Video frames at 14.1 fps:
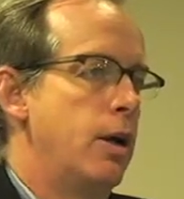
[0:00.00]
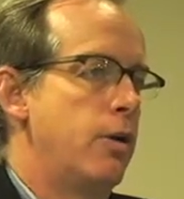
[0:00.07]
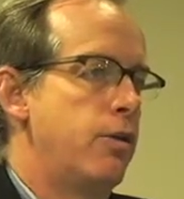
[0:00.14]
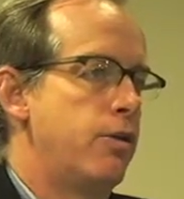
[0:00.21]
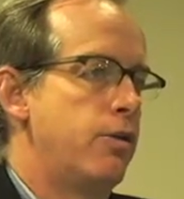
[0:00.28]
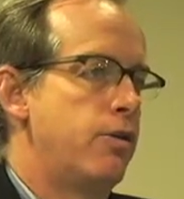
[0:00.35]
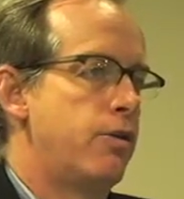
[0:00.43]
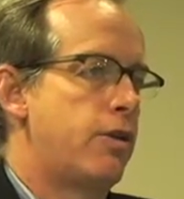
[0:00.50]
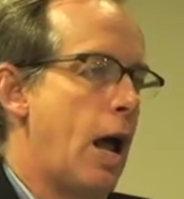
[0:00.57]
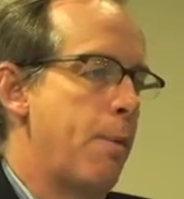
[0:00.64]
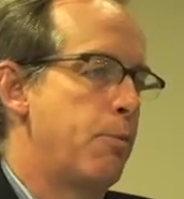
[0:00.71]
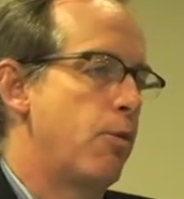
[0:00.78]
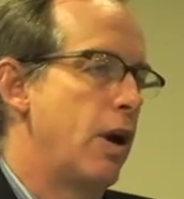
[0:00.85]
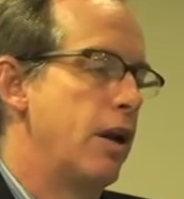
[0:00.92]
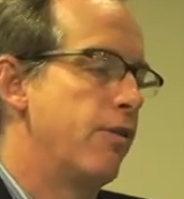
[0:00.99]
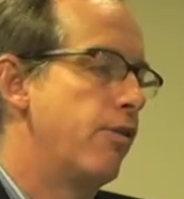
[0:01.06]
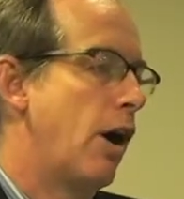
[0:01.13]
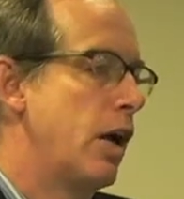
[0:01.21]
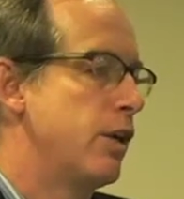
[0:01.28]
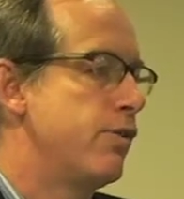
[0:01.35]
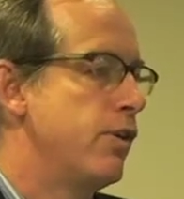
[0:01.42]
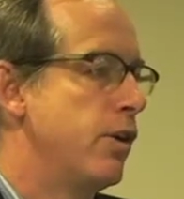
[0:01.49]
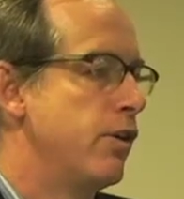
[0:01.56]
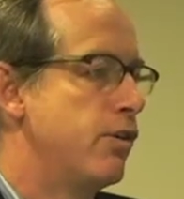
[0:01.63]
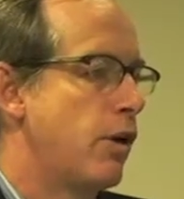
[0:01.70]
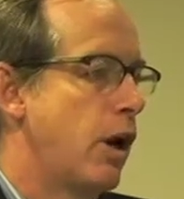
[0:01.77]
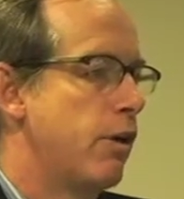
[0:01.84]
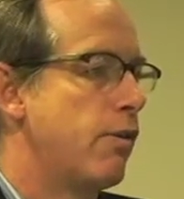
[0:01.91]
stopped writing philosophy and
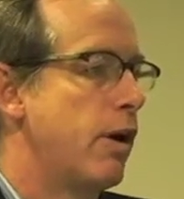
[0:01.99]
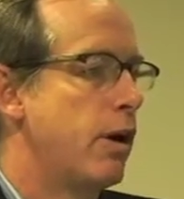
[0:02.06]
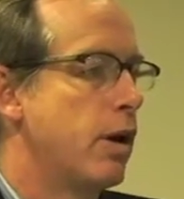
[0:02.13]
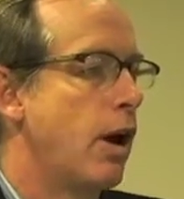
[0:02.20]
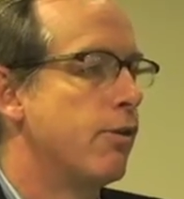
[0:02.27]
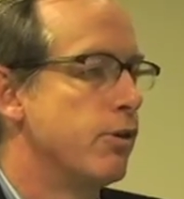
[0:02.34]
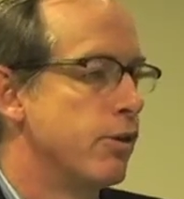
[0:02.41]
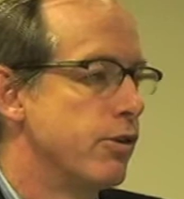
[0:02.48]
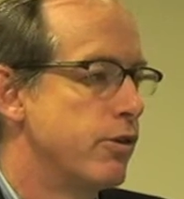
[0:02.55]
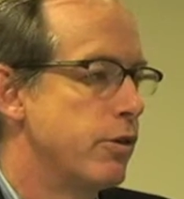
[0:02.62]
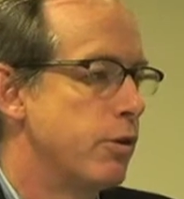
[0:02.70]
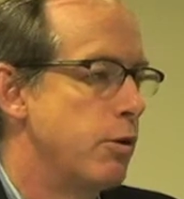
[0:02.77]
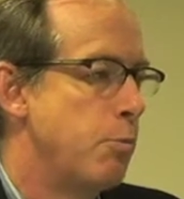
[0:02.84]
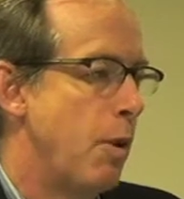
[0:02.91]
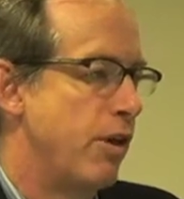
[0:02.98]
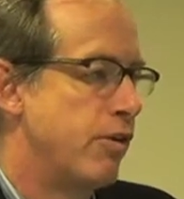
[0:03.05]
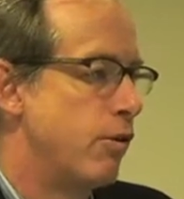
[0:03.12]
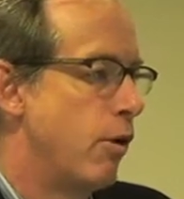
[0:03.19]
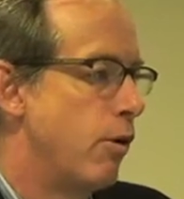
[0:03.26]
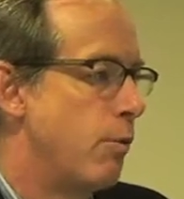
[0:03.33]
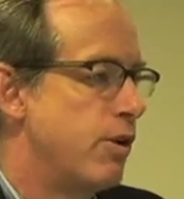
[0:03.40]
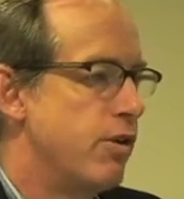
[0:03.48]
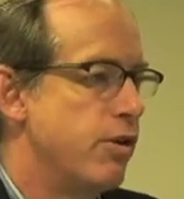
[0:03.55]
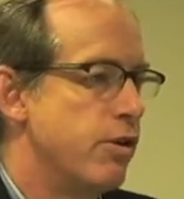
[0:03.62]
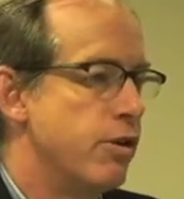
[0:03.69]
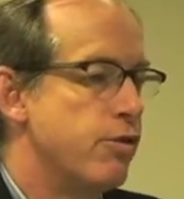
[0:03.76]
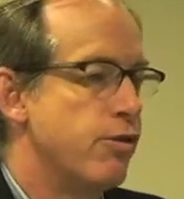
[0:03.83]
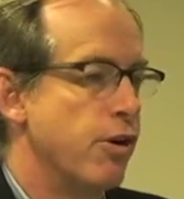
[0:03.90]
started writing novels, best known of which is
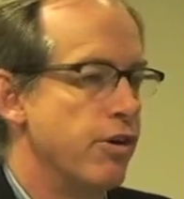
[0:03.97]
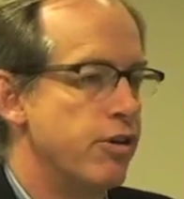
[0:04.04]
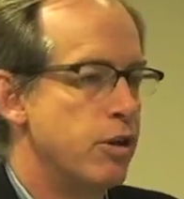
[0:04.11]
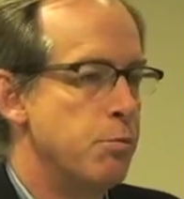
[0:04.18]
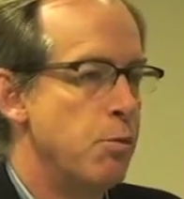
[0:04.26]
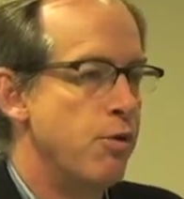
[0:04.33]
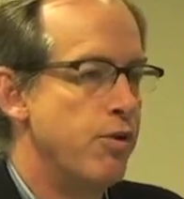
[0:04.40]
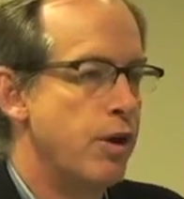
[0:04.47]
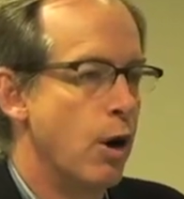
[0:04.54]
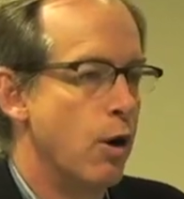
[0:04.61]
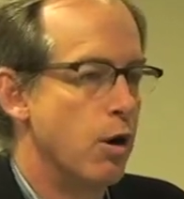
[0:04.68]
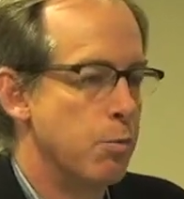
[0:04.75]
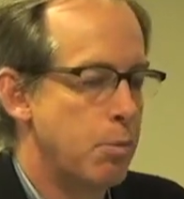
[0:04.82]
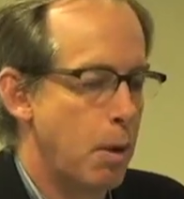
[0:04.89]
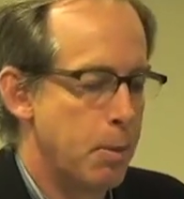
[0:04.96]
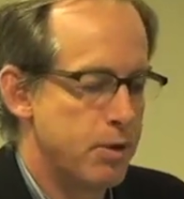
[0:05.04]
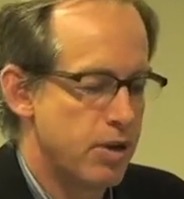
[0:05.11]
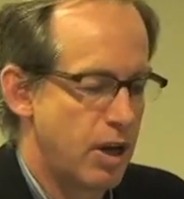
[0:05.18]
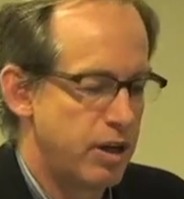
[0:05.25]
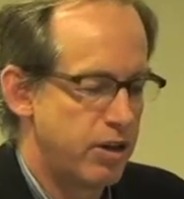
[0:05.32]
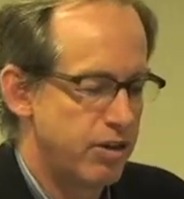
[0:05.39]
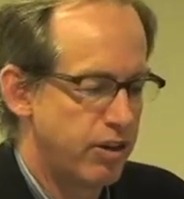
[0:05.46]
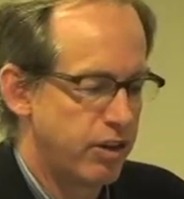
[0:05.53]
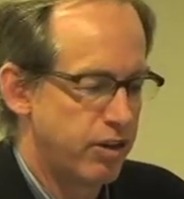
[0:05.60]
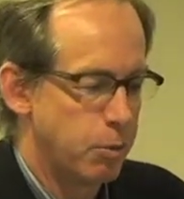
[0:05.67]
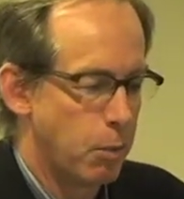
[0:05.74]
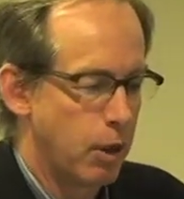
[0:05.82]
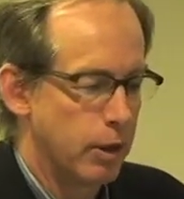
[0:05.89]
his first, The Moviegoer, published in
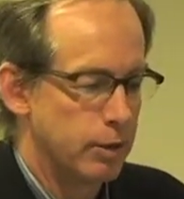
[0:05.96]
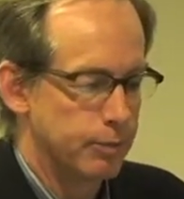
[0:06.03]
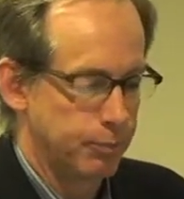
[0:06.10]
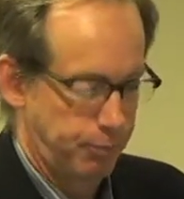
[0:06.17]
1961.